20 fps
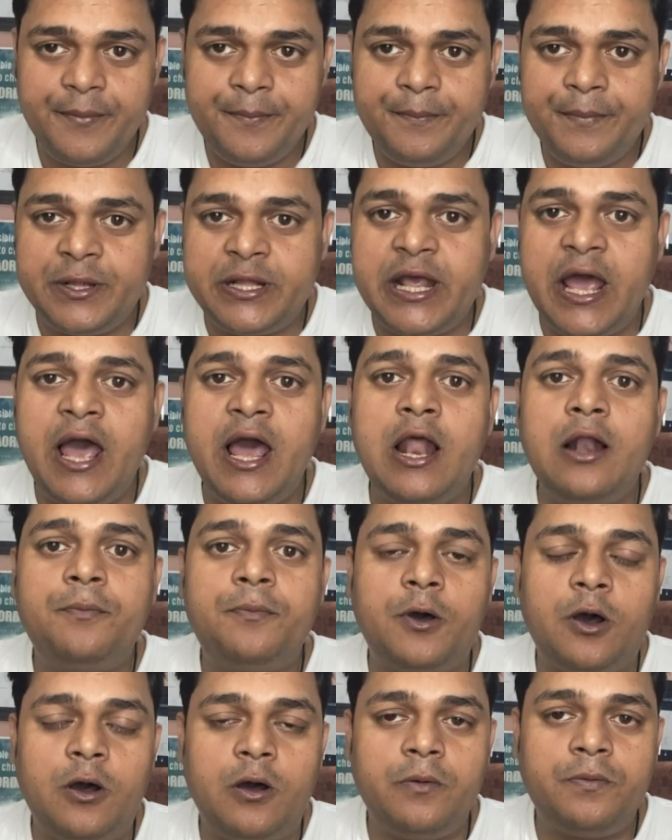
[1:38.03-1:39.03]
With the
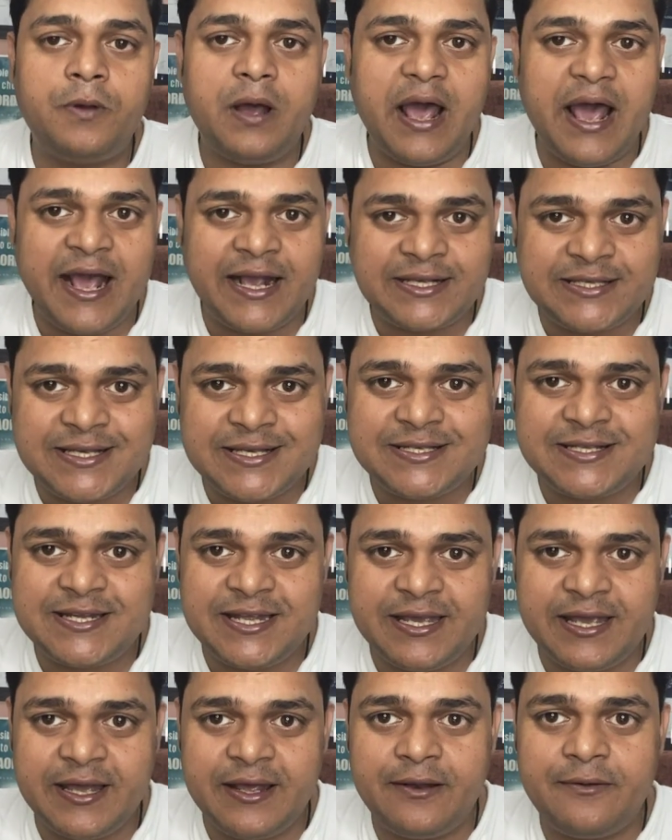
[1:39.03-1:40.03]
help of access
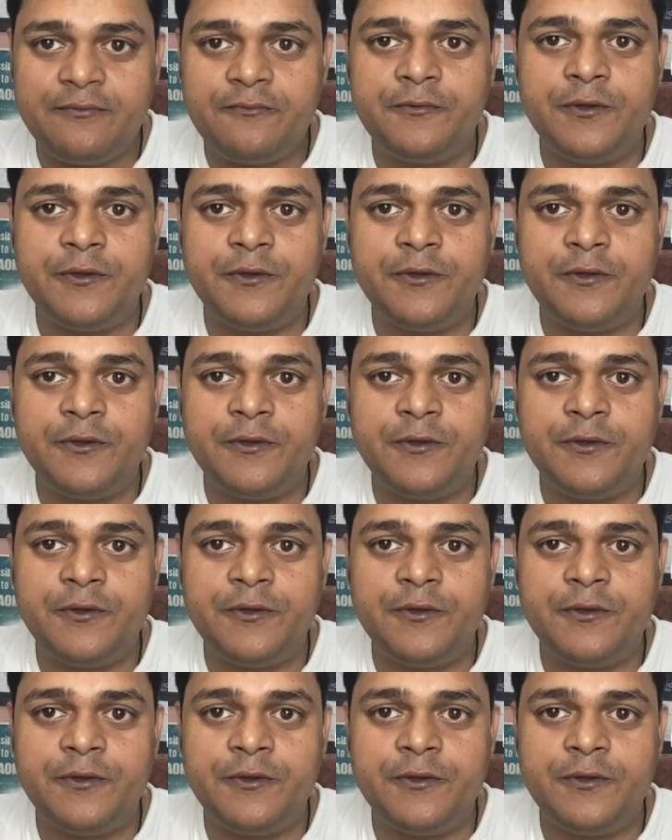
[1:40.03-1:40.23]
tier,